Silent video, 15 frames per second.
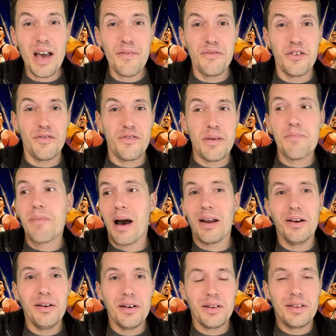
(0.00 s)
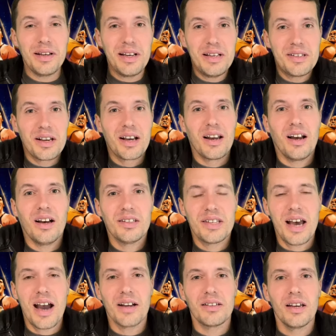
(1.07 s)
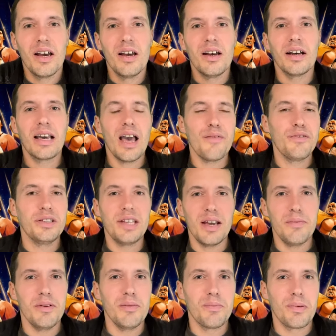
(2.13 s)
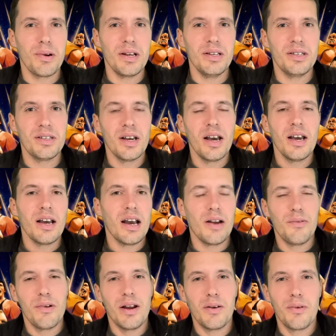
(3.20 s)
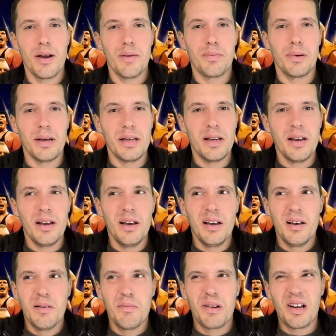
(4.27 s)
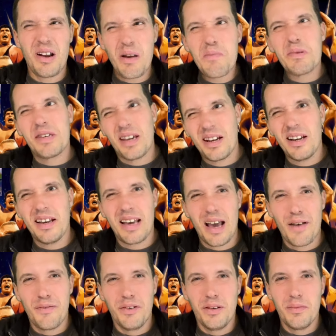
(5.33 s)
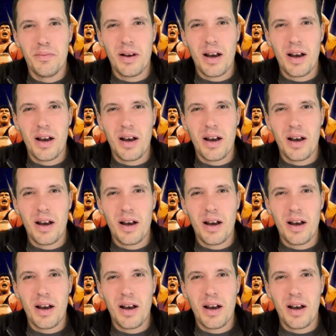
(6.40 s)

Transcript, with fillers: for Finn Balor. I think he's a class act. I care for Damian Priest and Rhea Ripley. But I don't particularly care for them